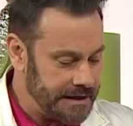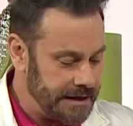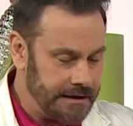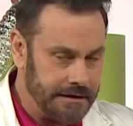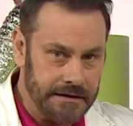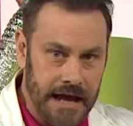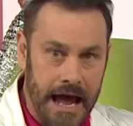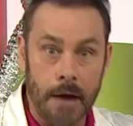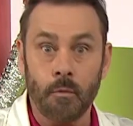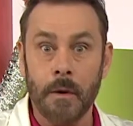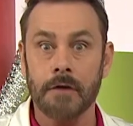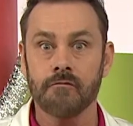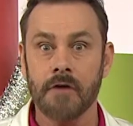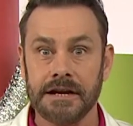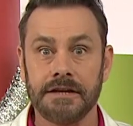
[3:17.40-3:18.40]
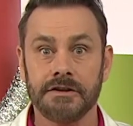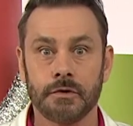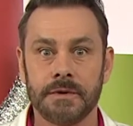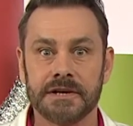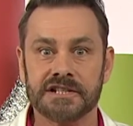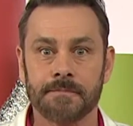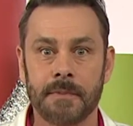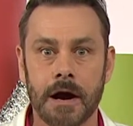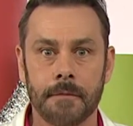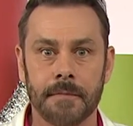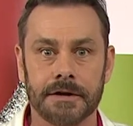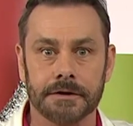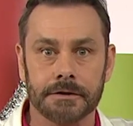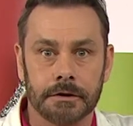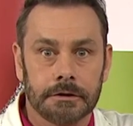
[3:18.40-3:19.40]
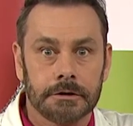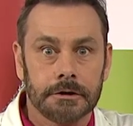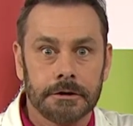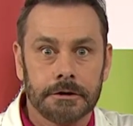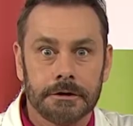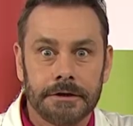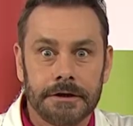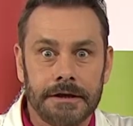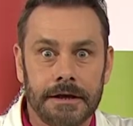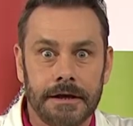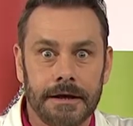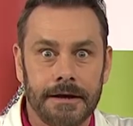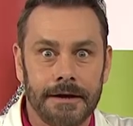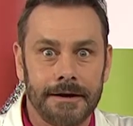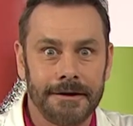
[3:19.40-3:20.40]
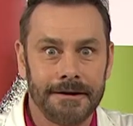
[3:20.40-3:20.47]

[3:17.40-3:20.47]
in and we're ready to experiment. Here